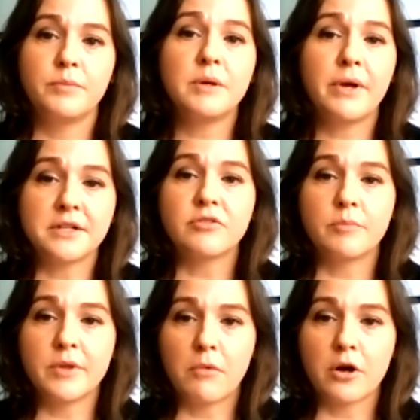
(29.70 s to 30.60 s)
be banned
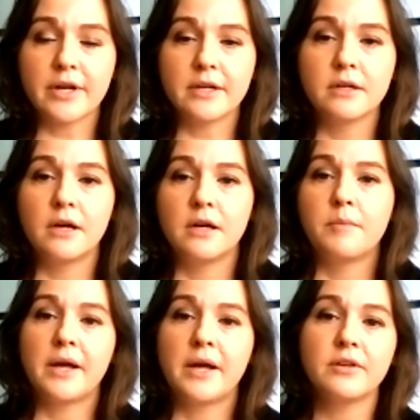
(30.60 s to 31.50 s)
from the market.
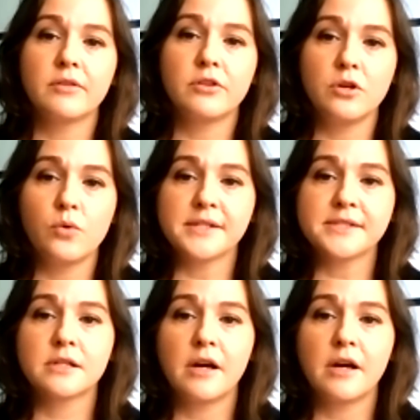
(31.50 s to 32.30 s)
I think the US